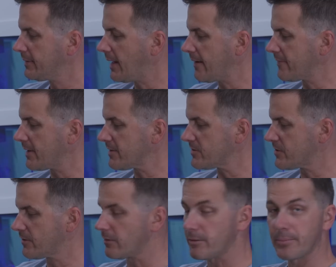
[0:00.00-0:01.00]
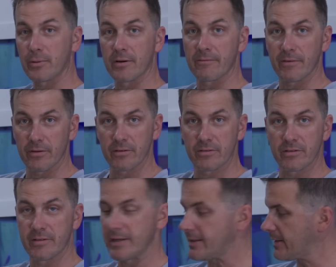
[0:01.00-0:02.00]
I've got a serial port for those of
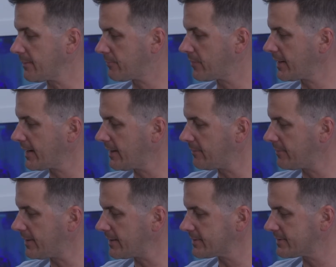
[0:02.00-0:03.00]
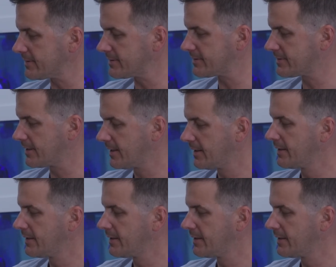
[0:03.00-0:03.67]
you that like breakout boxes,